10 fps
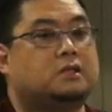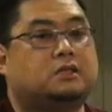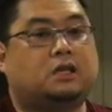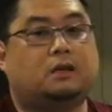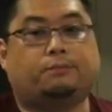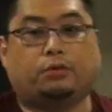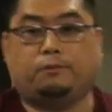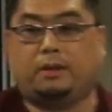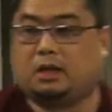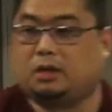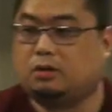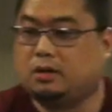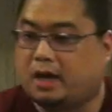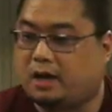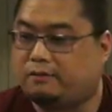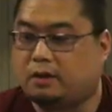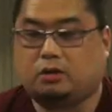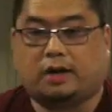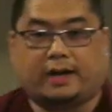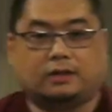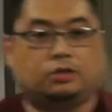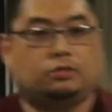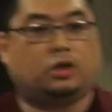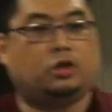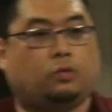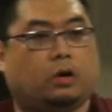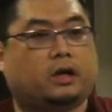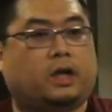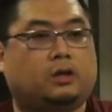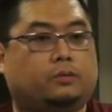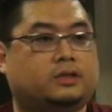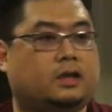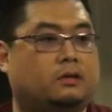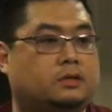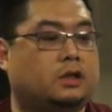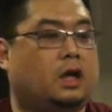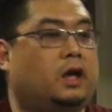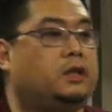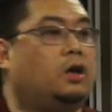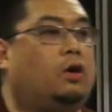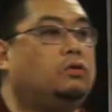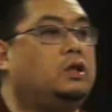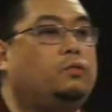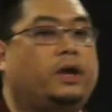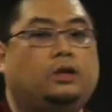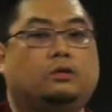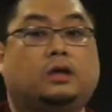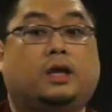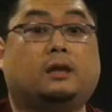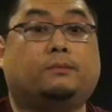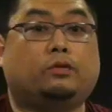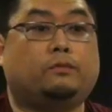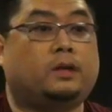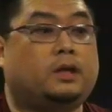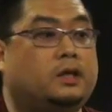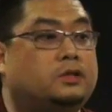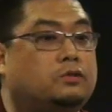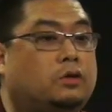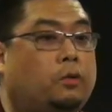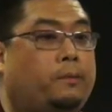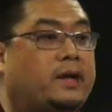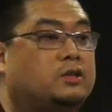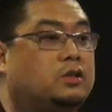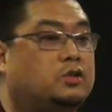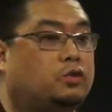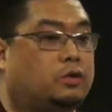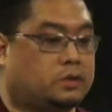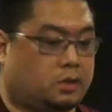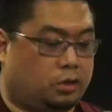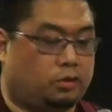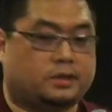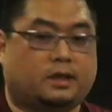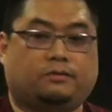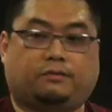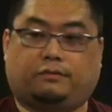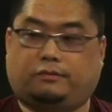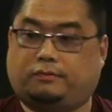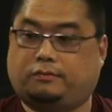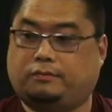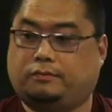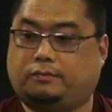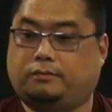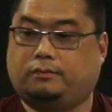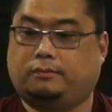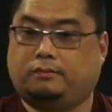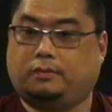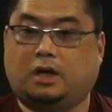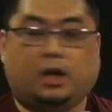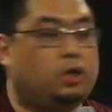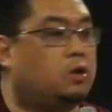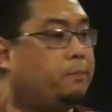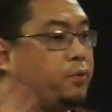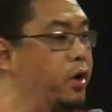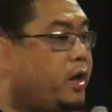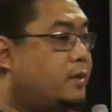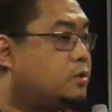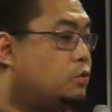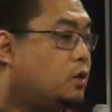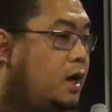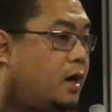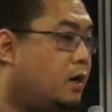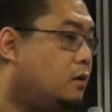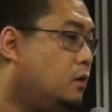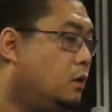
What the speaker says: to see improvement in your life, in your attitude, in your work, and your results, the only way you can get improvement is to go back to the source yourself. You can pray to God